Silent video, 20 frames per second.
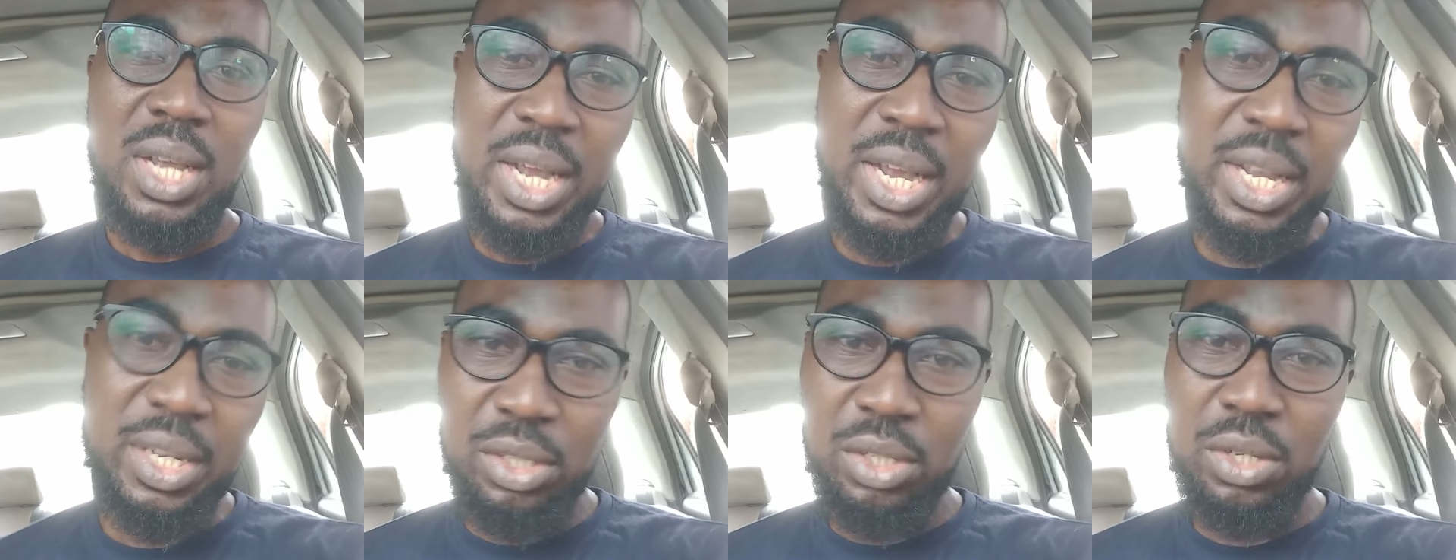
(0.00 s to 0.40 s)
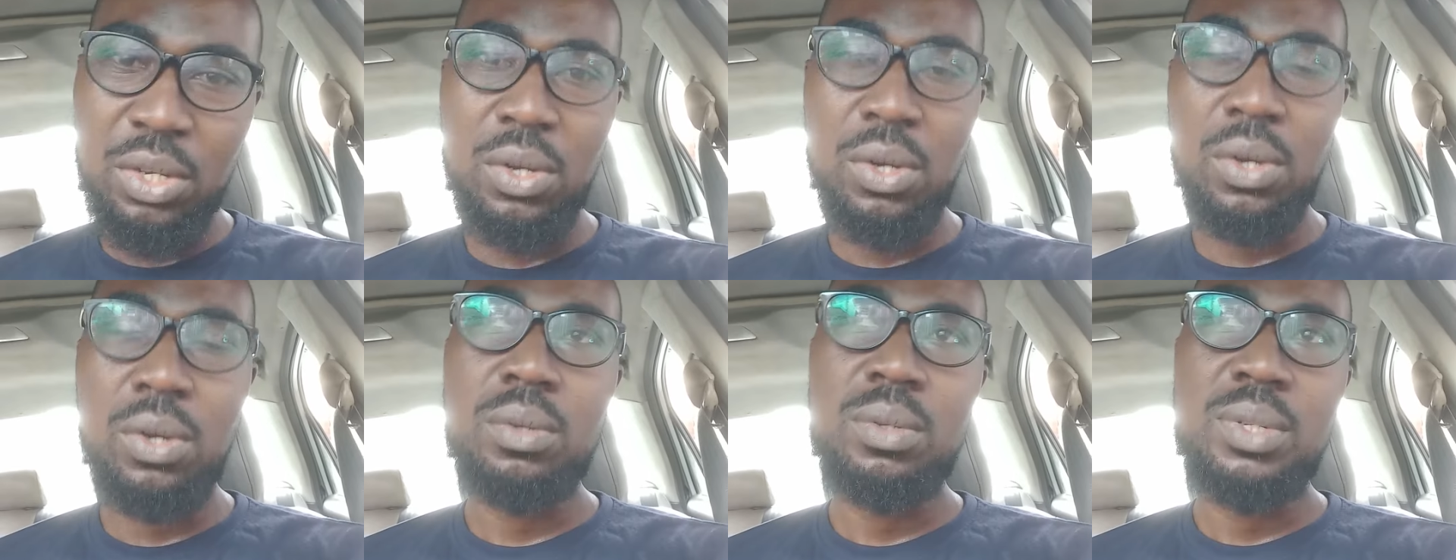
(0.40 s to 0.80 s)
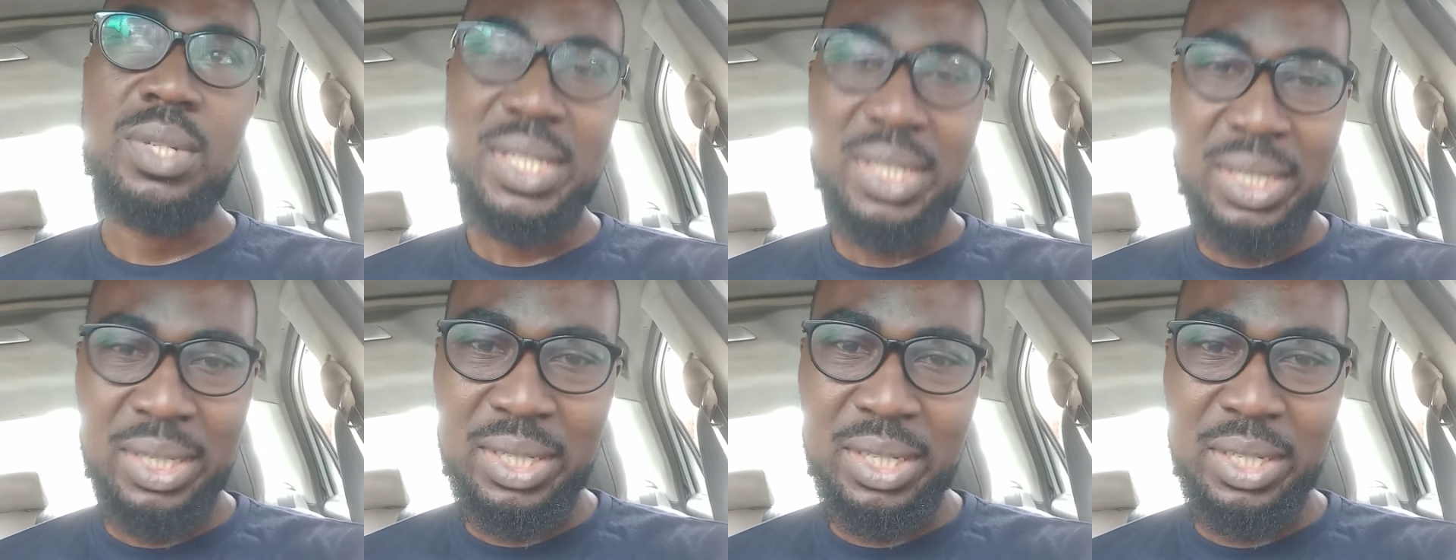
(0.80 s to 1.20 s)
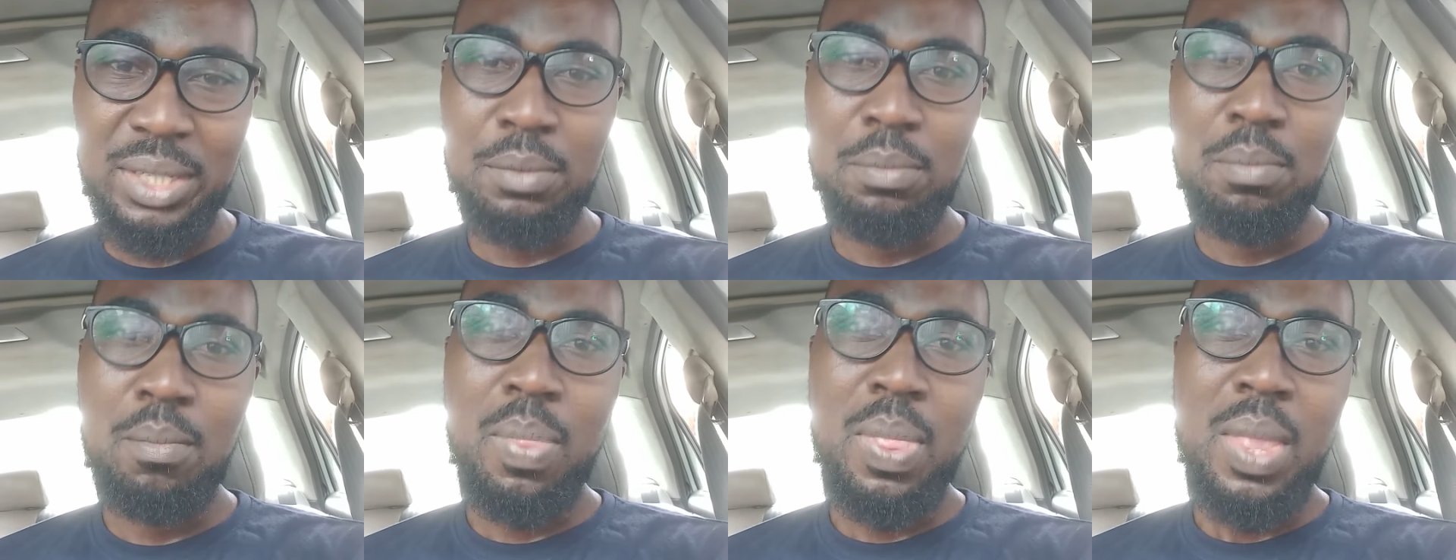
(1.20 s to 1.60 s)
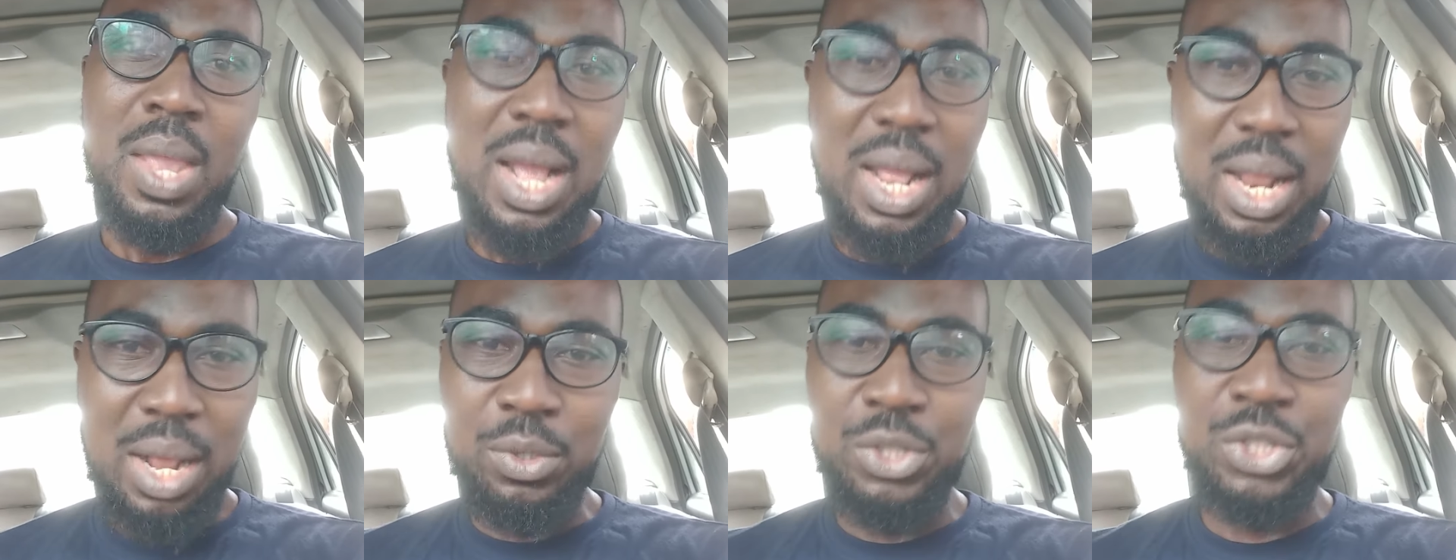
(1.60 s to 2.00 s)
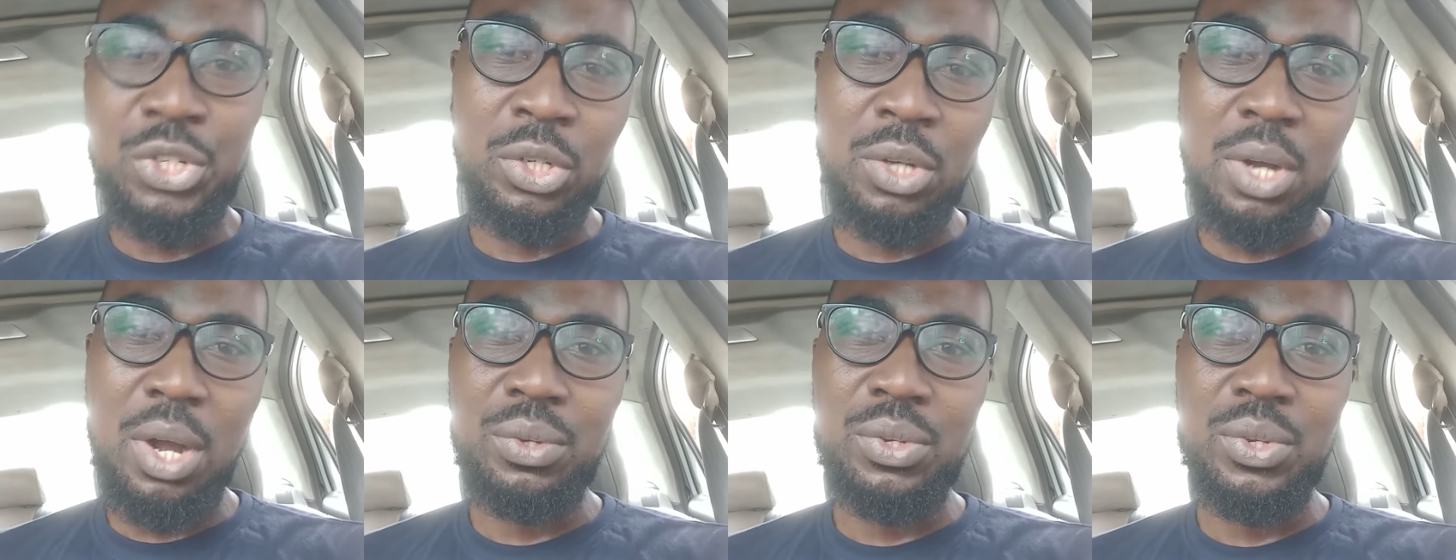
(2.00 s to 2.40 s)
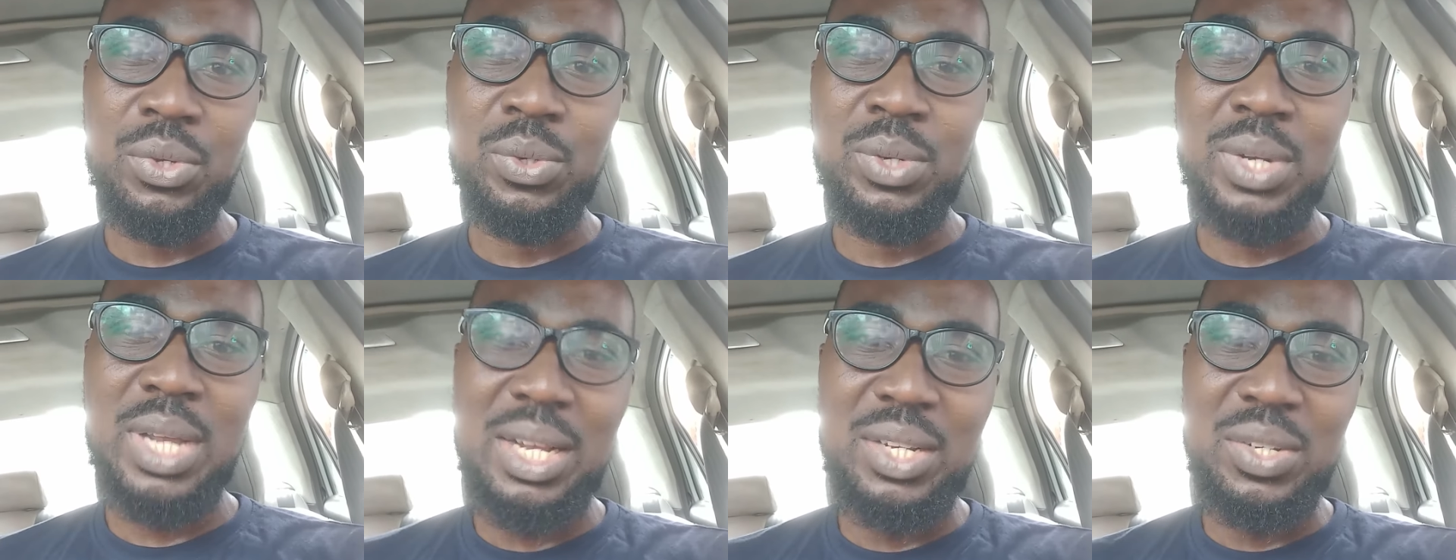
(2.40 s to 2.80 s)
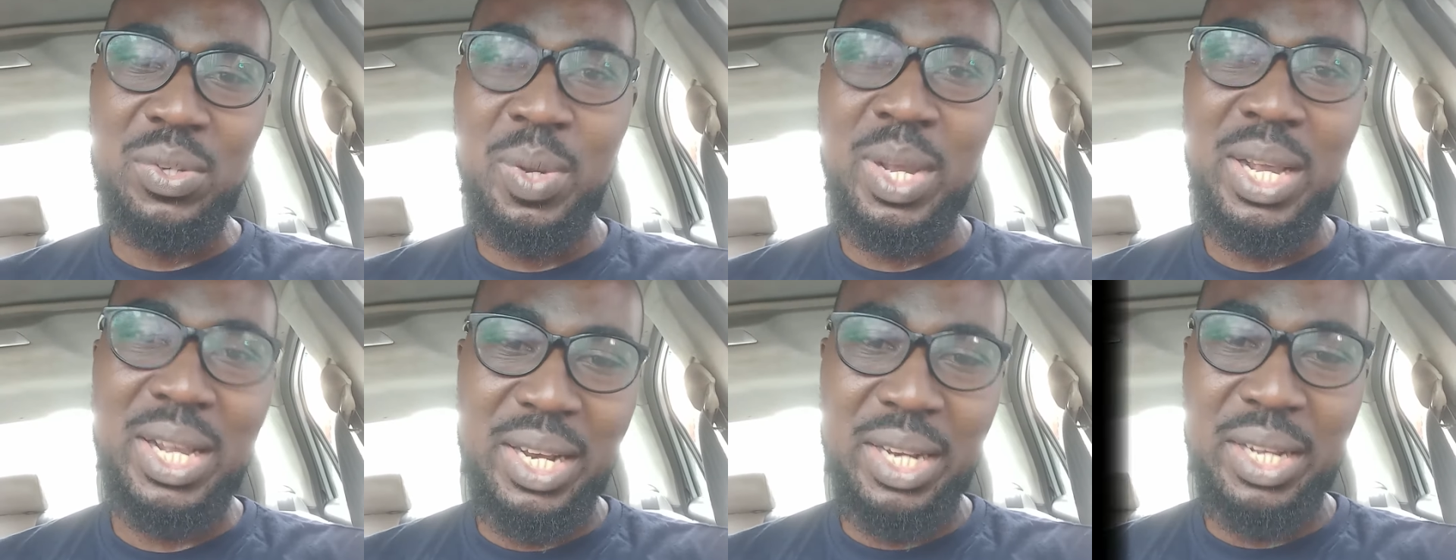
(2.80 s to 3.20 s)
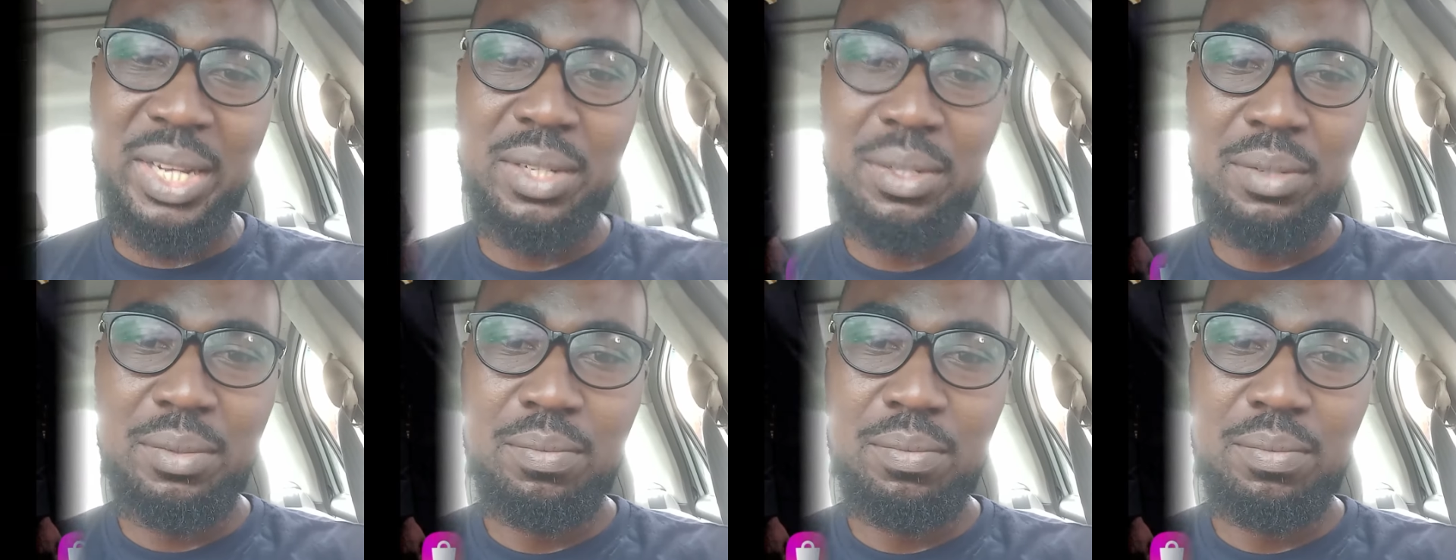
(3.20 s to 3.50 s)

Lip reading: in your city. I'll show you how to do that quickly.